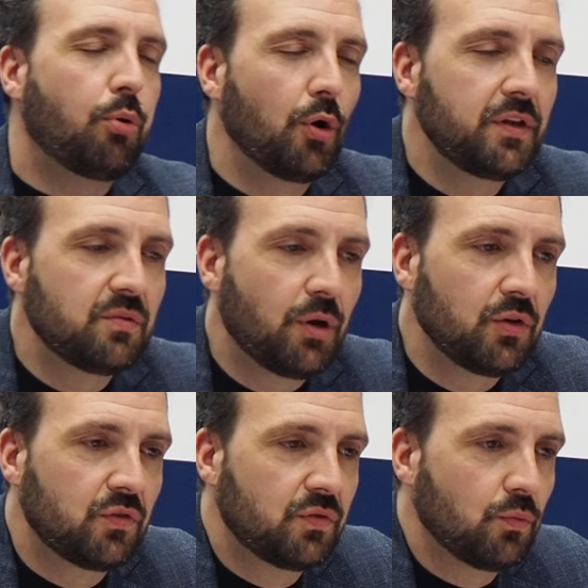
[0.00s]
point
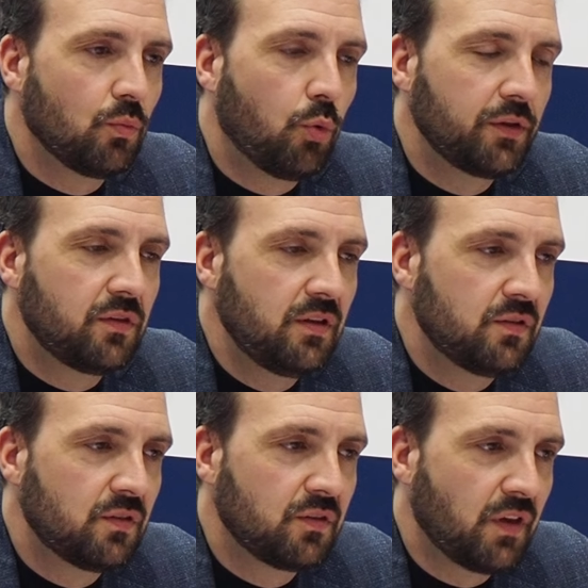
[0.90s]
about what these
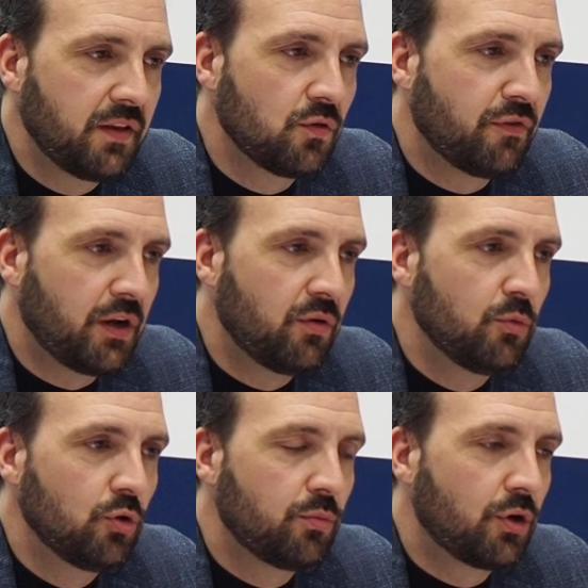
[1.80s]
sons of Henry
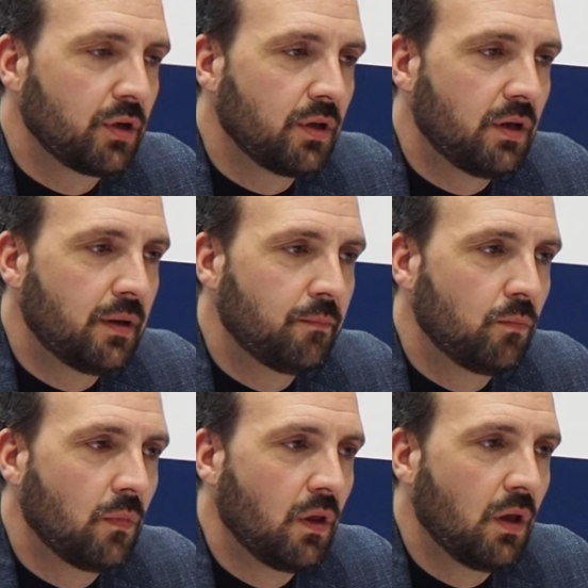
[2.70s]
Muhlenberg
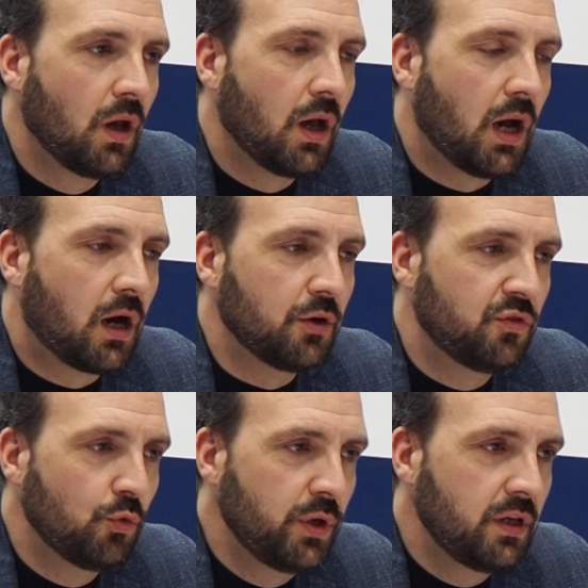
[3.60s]
are
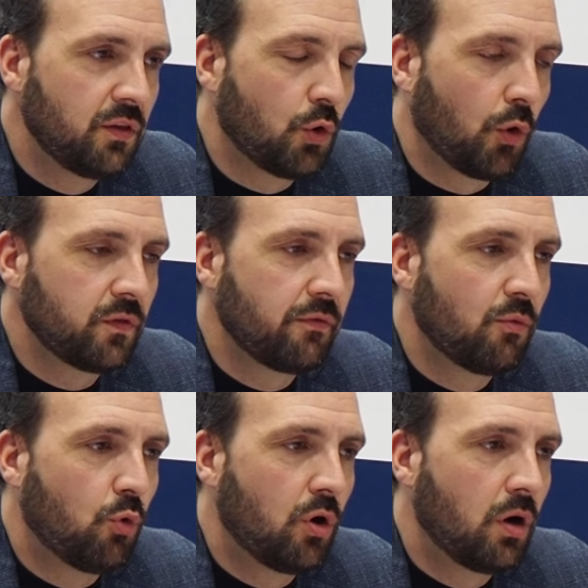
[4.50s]
doing in the course of the
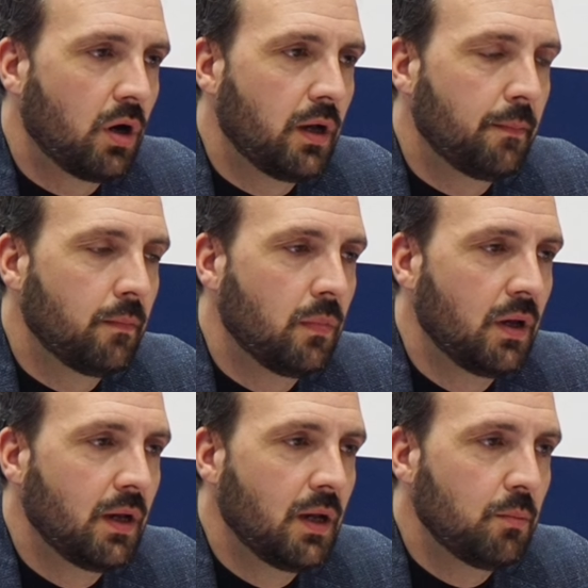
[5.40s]
war.
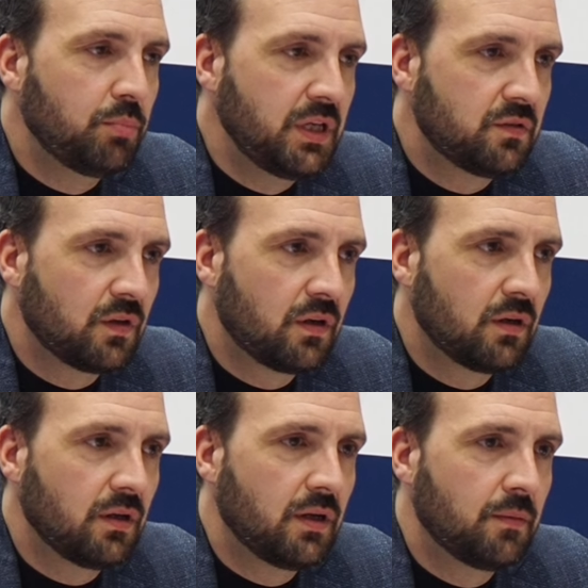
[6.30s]

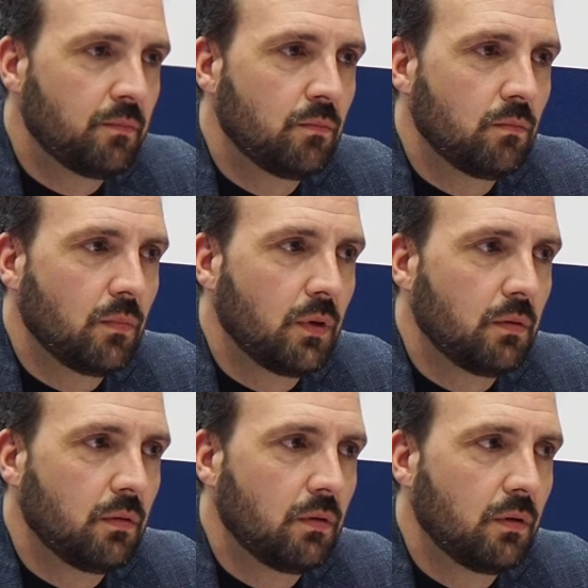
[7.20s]
Peter
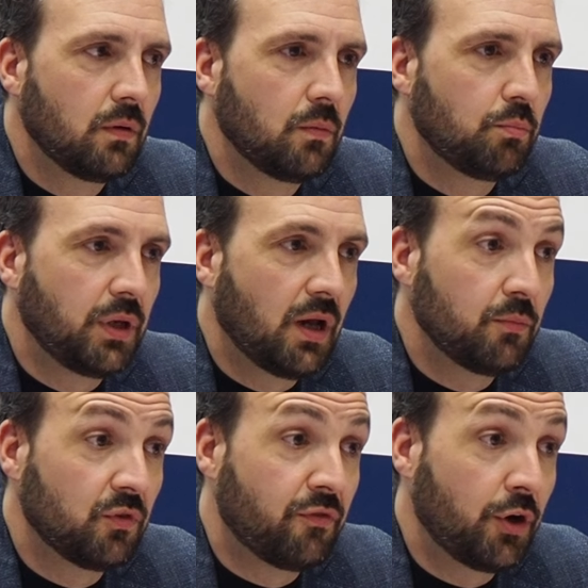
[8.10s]

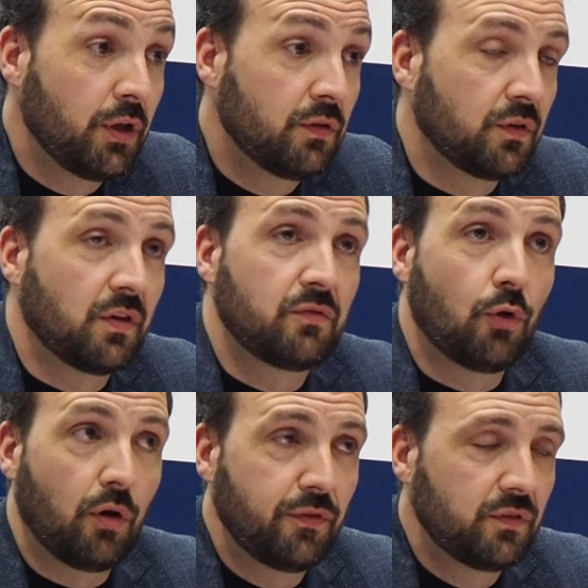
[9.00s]
becomes a very
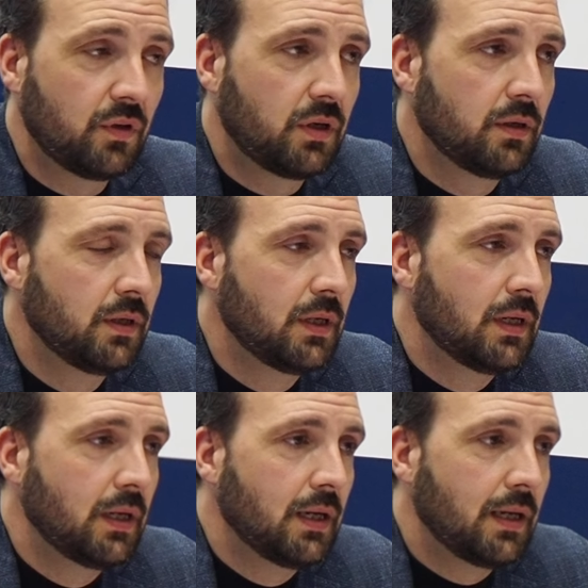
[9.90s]
successful officer.
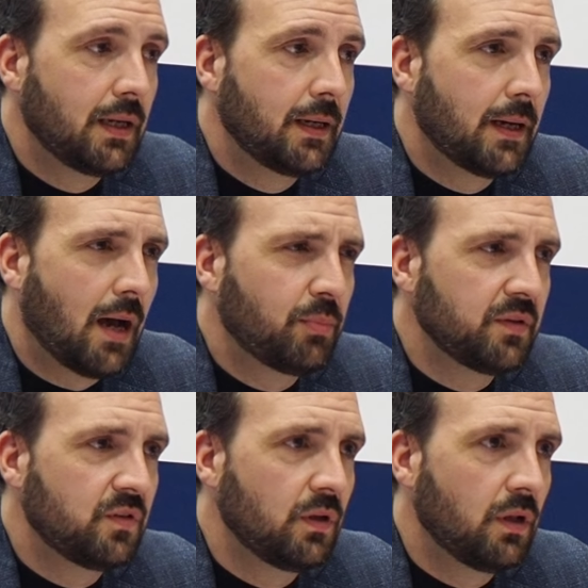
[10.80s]
Up
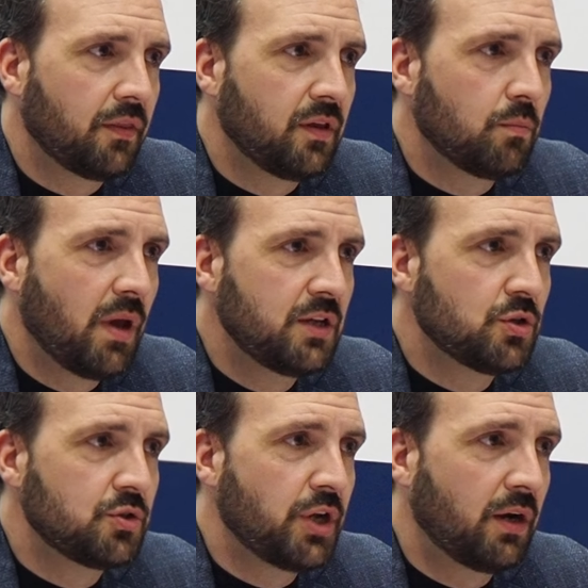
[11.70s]
until, I think,
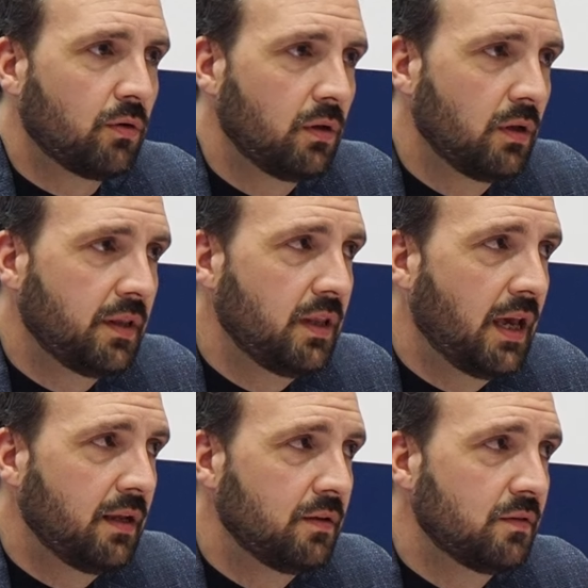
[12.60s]
Major General in the
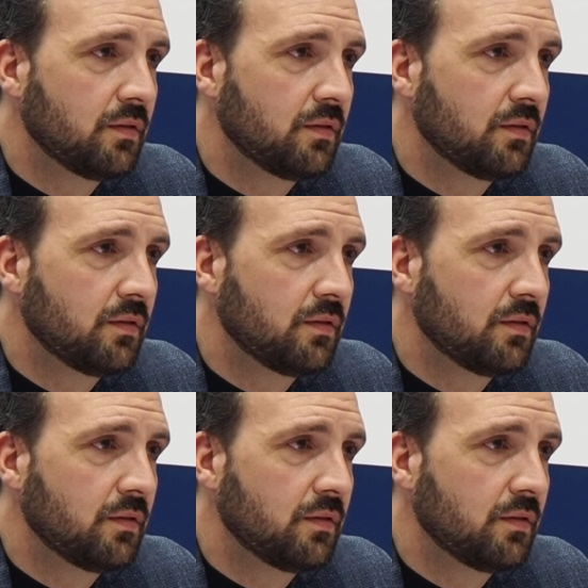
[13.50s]
end.